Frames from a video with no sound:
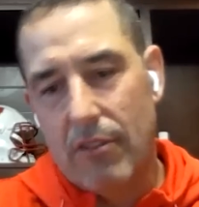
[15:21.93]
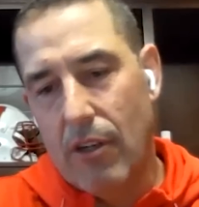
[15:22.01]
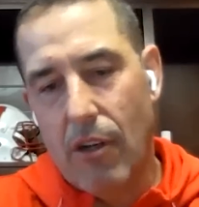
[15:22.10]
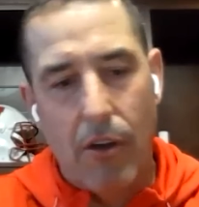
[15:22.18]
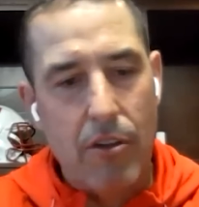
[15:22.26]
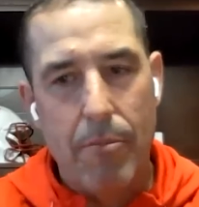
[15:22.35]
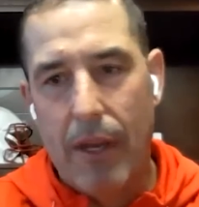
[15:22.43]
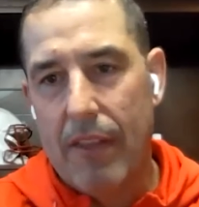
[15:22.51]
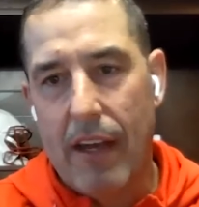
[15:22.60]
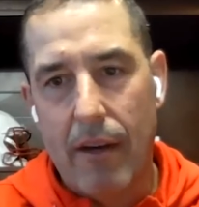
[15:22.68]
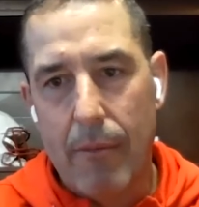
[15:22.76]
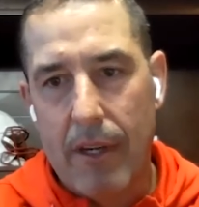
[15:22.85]
You've been
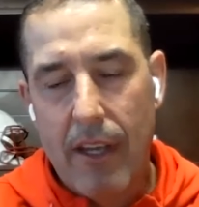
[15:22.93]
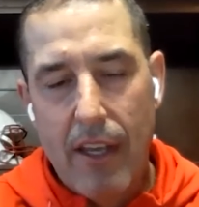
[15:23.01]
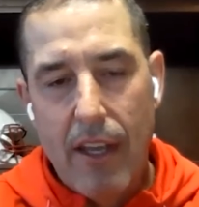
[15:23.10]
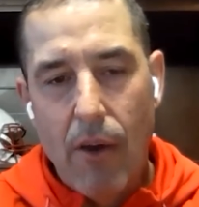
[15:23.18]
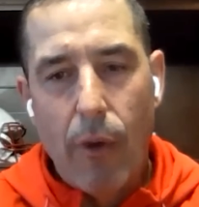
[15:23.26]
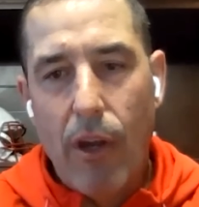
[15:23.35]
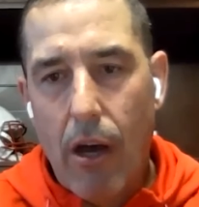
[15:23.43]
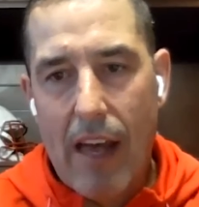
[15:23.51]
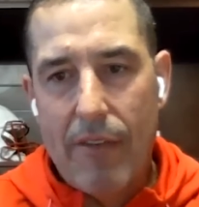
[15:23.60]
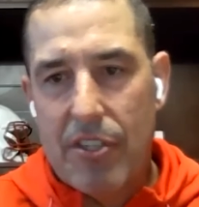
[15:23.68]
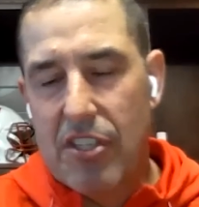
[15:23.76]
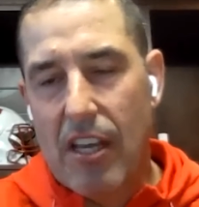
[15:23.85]
there. I mean, we all
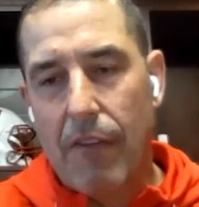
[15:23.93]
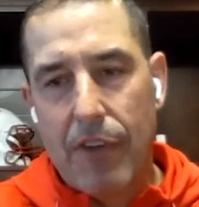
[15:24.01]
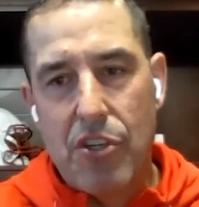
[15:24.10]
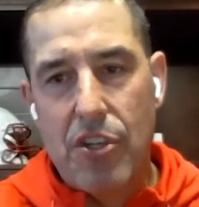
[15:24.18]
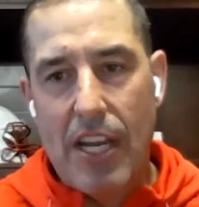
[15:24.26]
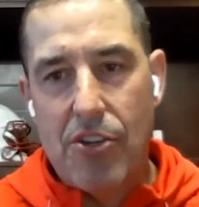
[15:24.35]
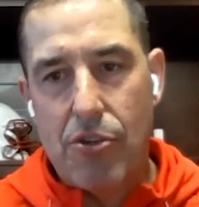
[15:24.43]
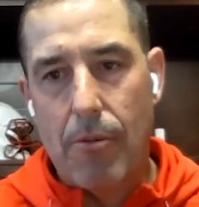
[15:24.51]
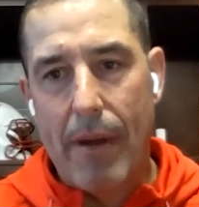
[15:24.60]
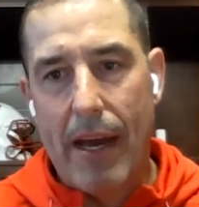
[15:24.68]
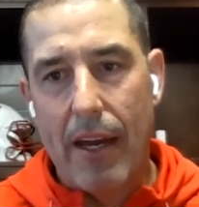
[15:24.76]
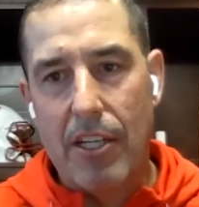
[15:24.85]
have a selfish nature
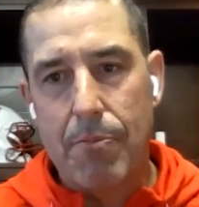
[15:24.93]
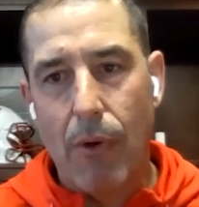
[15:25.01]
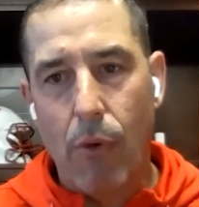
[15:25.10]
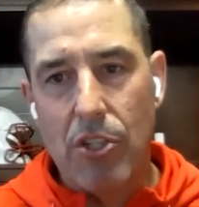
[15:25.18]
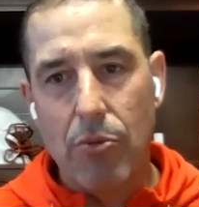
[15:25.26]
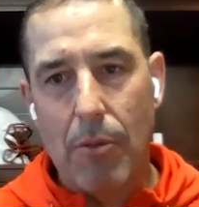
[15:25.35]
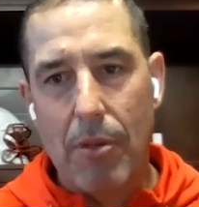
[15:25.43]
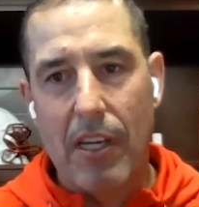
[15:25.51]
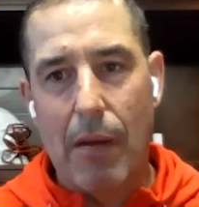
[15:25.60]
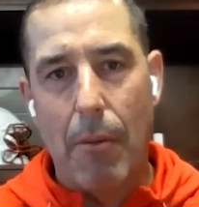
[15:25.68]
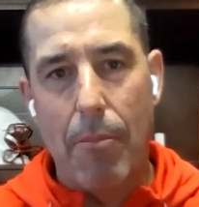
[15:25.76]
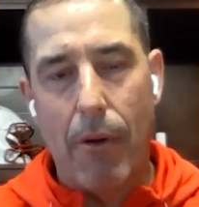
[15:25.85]
about us, but once we
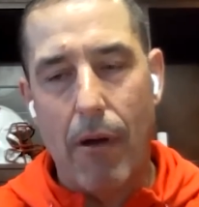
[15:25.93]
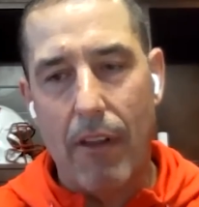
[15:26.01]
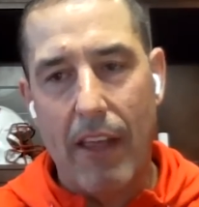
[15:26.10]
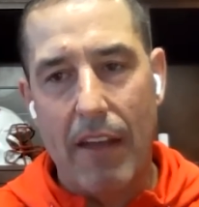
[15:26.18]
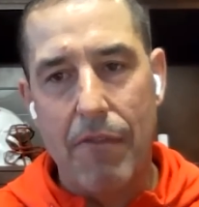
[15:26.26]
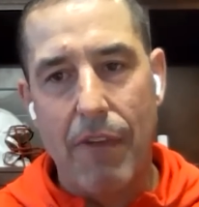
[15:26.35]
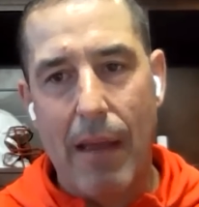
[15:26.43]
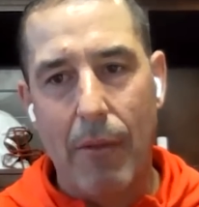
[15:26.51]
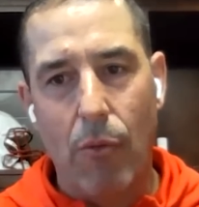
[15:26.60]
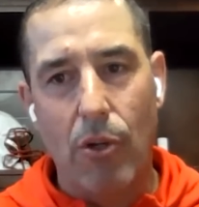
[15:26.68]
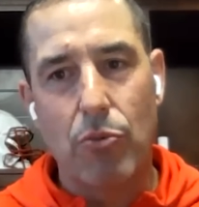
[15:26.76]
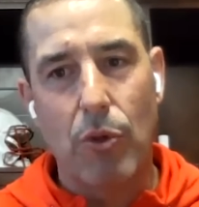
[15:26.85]
become a part of that
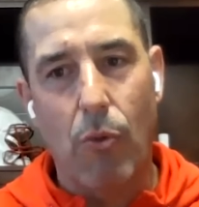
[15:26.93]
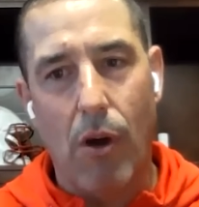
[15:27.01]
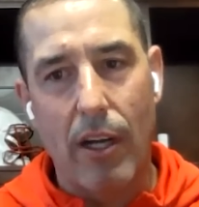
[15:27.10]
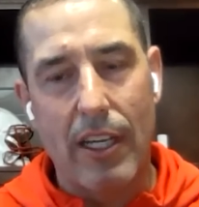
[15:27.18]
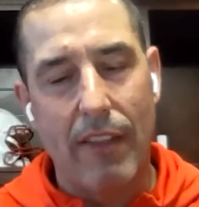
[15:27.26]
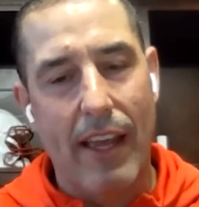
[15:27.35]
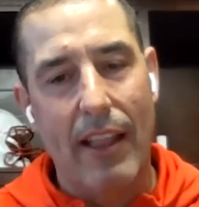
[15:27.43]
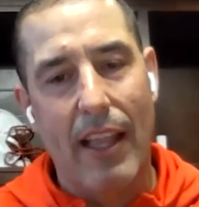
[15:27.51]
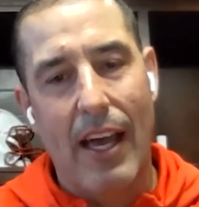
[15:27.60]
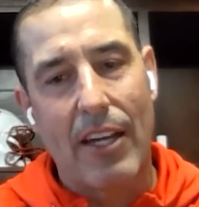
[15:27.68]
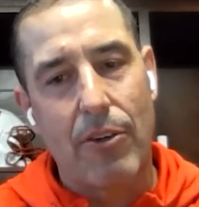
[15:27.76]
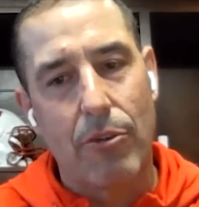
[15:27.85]
family, once we walk in that
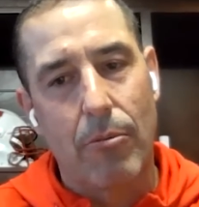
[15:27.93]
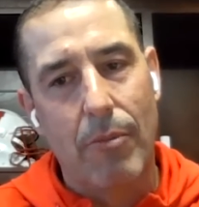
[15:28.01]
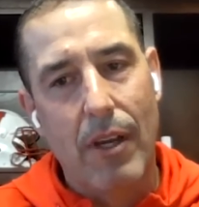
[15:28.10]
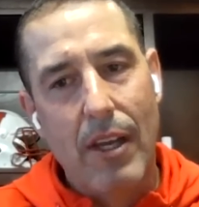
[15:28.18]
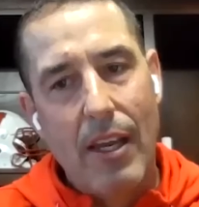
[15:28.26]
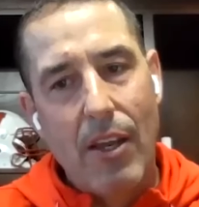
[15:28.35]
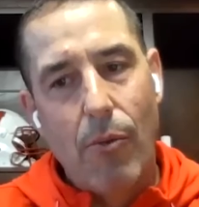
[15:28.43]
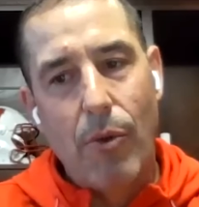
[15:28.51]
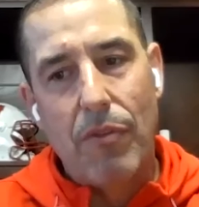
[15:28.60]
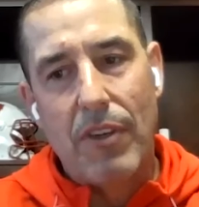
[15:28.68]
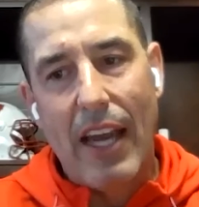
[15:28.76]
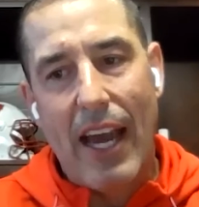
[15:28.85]
locker room,
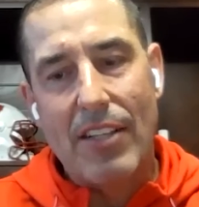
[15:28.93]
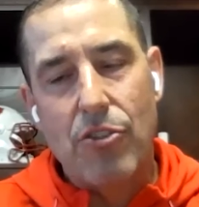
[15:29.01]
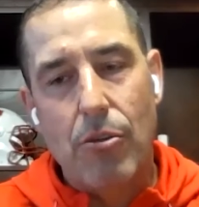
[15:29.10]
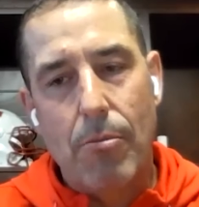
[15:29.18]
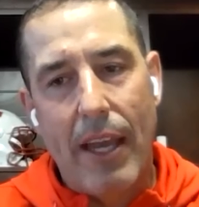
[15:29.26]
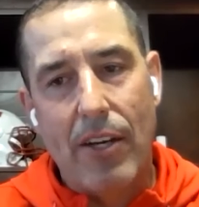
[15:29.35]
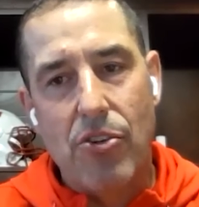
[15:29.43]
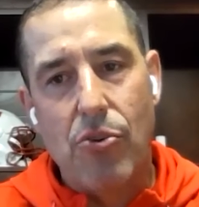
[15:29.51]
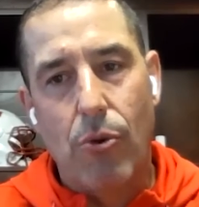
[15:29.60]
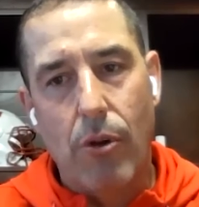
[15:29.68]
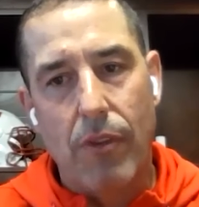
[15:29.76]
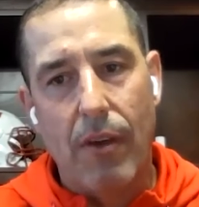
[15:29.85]
we've got to make
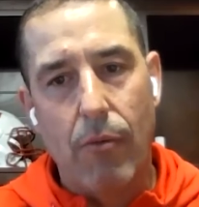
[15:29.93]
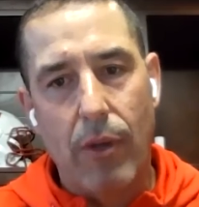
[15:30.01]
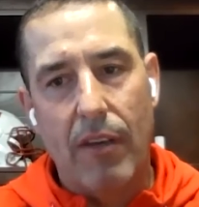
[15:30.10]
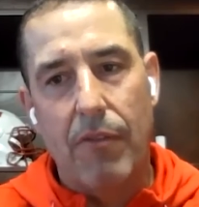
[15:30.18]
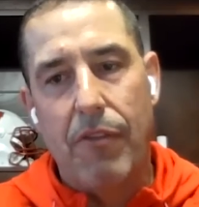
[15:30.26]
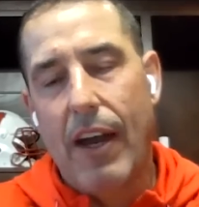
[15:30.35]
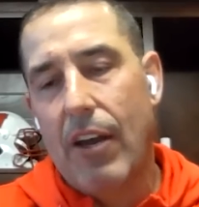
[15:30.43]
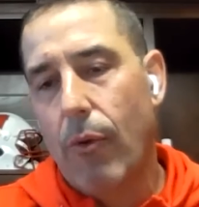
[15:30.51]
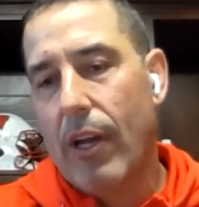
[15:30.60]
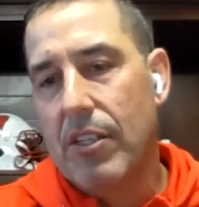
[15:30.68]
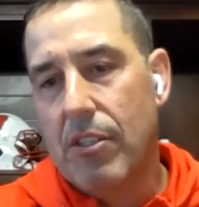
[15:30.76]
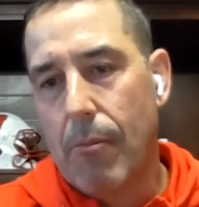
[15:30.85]
sure that we can find
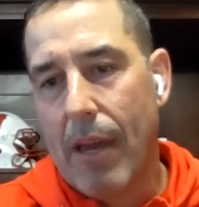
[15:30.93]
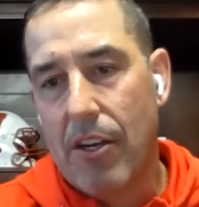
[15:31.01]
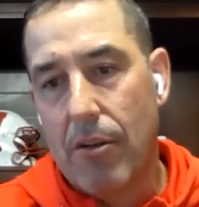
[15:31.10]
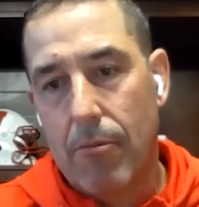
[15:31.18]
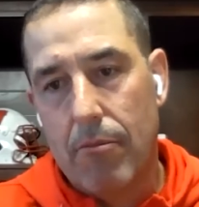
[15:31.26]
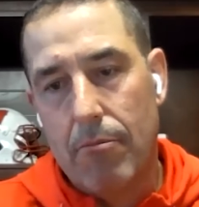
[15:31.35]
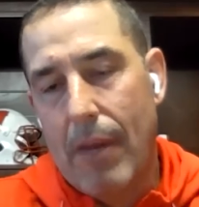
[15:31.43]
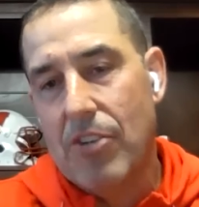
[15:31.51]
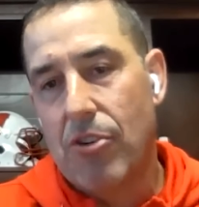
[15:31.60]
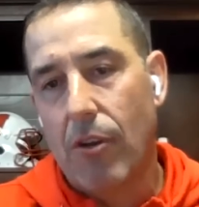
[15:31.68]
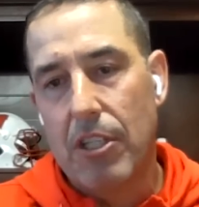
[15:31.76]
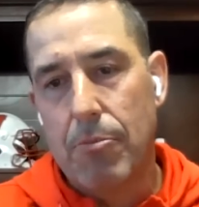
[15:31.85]
ways to
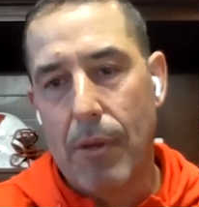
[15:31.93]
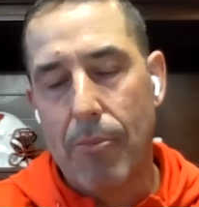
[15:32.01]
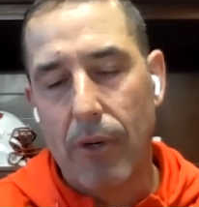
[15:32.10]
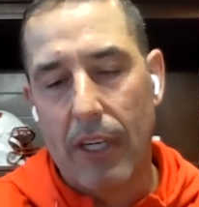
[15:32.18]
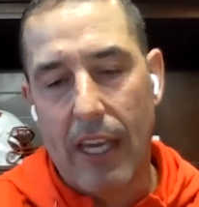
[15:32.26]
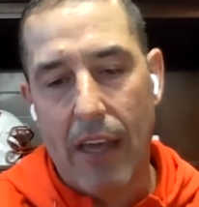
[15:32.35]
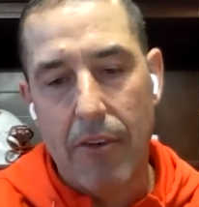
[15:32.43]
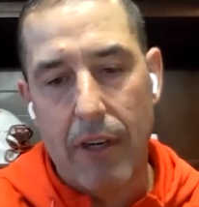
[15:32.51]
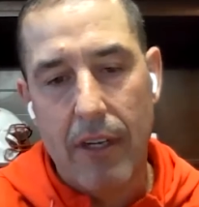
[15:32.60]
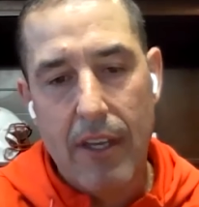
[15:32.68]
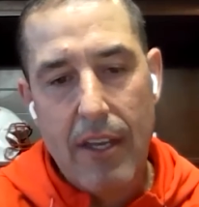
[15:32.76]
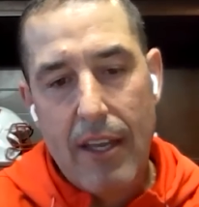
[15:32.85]
mesh all these people together.
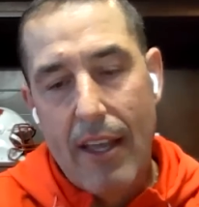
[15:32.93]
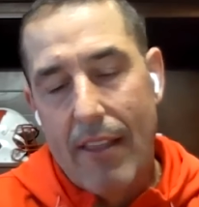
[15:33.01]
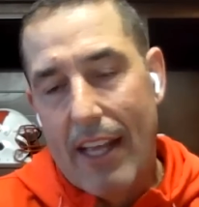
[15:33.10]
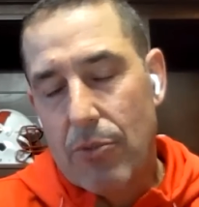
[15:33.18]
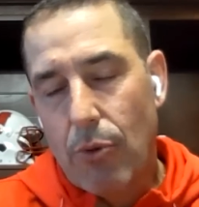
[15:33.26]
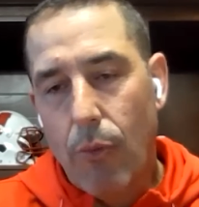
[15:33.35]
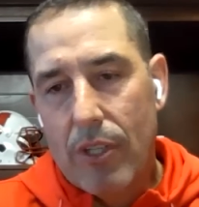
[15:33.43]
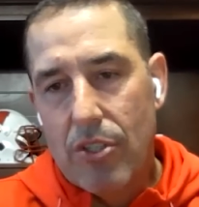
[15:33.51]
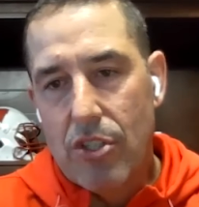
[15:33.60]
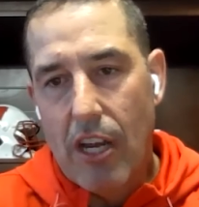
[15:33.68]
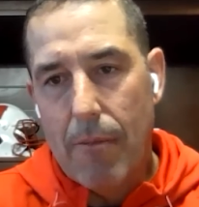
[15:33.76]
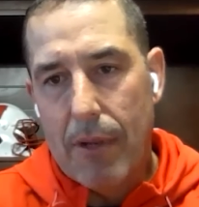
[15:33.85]
And that's what
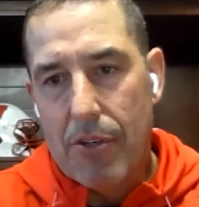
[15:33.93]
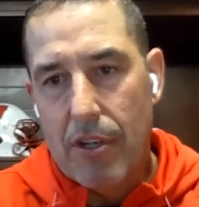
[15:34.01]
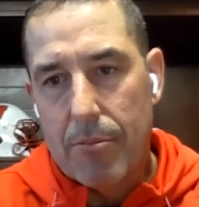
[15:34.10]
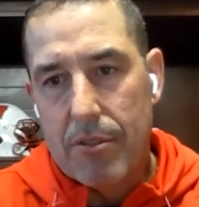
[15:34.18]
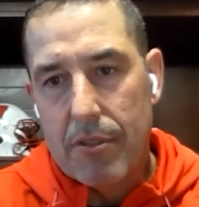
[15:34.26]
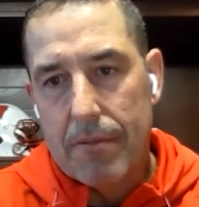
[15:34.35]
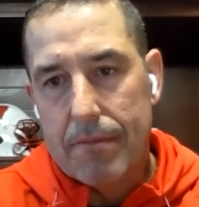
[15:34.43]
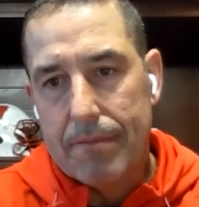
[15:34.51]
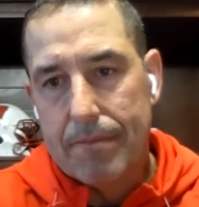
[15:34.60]
wins championships.